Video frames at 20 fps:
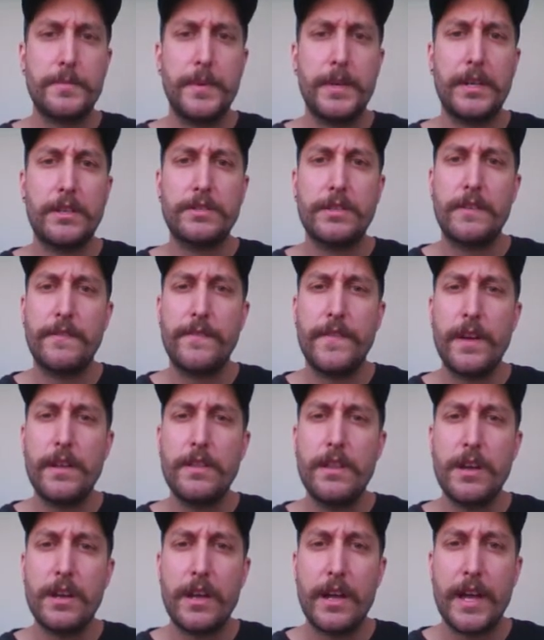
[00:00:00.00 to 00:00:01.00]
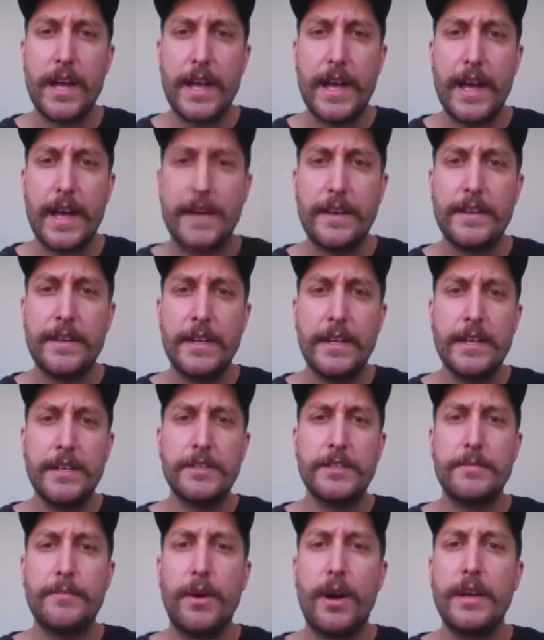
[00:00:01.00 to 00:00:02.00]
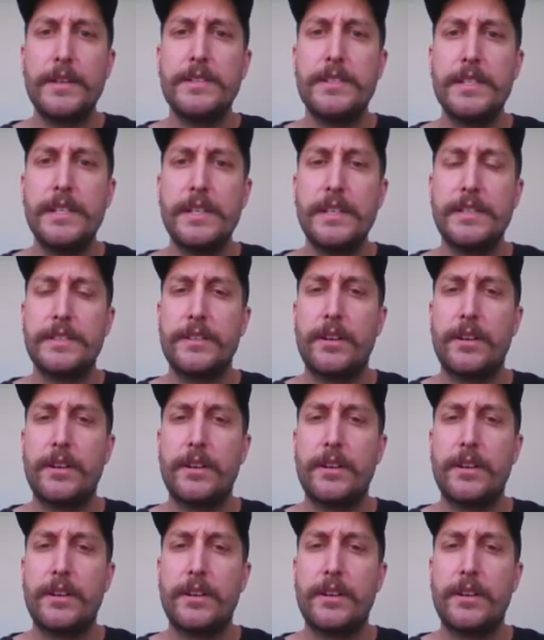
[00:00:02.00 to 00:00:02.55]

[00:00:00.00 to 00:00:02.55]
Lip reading: because I felt like I had some ideas